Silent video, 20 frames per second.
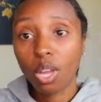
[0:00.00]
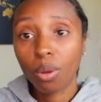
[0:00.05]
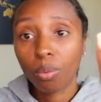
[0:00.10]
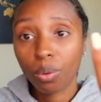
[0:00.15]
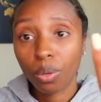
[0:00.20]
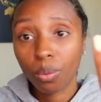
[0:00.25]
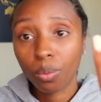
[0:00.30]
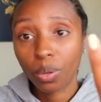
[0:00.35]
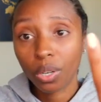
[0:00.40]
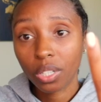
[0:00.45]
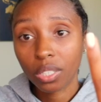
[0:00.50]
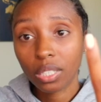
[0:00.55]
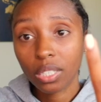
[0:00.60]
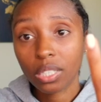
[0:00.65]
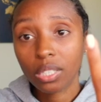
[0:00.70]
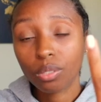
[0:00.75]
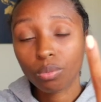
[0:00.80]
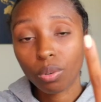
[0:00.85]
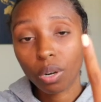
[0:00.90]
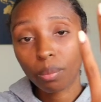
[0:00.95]
we wear
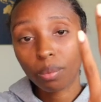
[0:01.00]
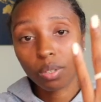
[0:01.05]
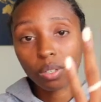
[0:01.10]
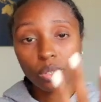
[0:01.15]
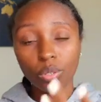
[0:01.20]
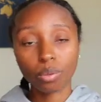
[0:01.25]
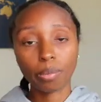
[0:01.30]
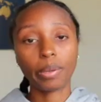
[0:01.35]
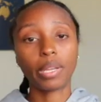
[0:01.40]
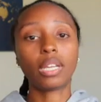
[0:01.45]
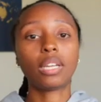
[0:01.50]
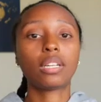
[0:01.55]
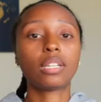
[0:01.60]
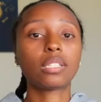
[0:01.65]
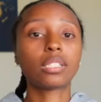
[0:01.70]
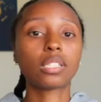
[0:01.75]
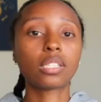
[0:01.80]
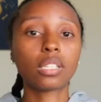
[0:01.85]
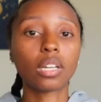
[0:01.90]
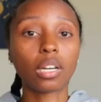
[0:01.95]
these rubber little
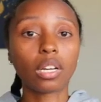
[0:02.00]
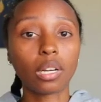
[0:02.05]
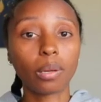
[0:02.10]
bands.